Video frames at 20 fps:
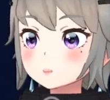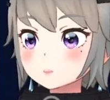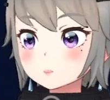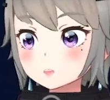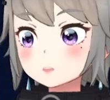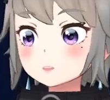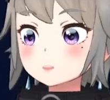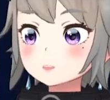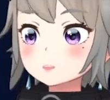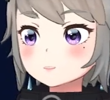the
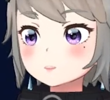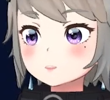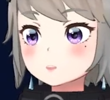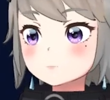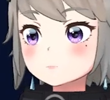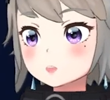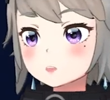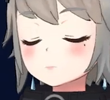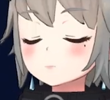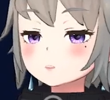Spiral Abyss.
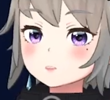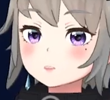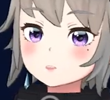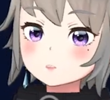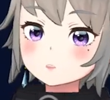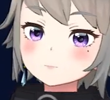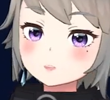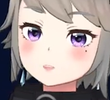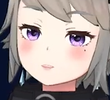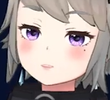I have some
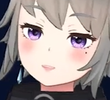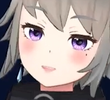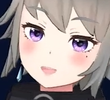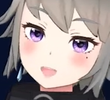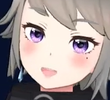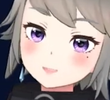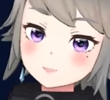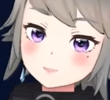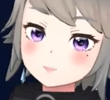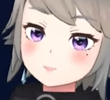wishes over
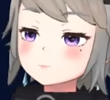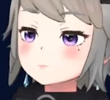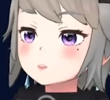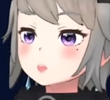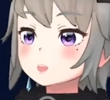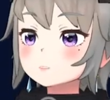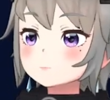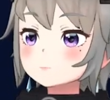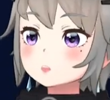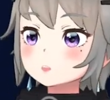there, so let me